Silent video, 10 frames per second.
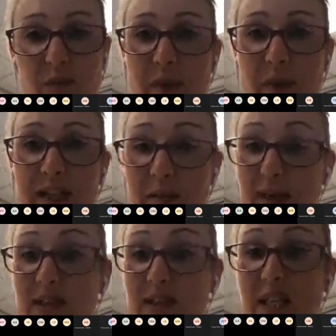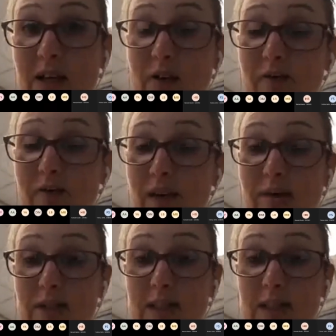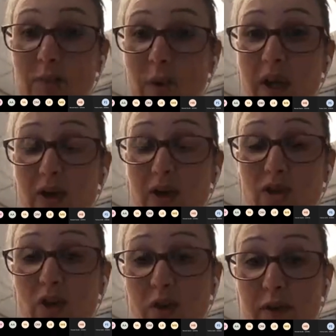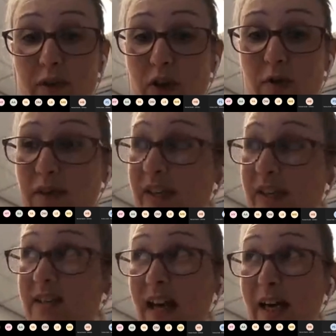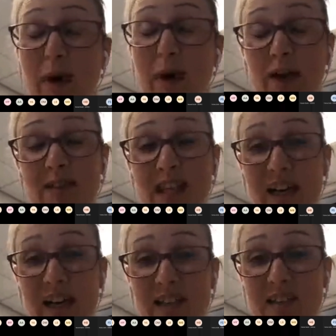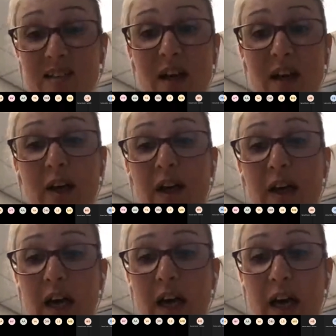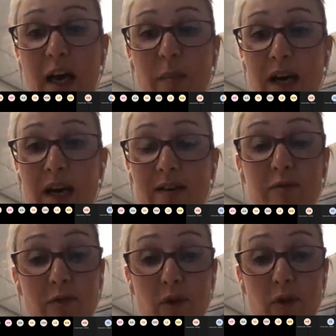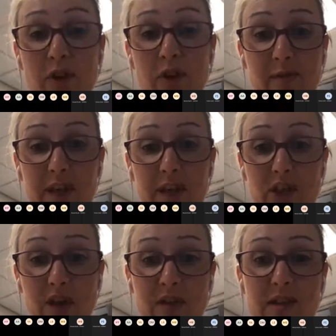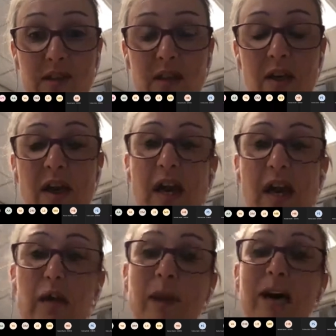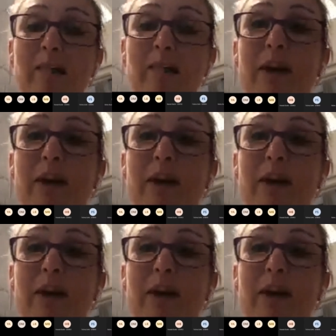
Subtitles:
mainly bacteria and viruses, but we can also look for other things like parasites and fungal infections. Our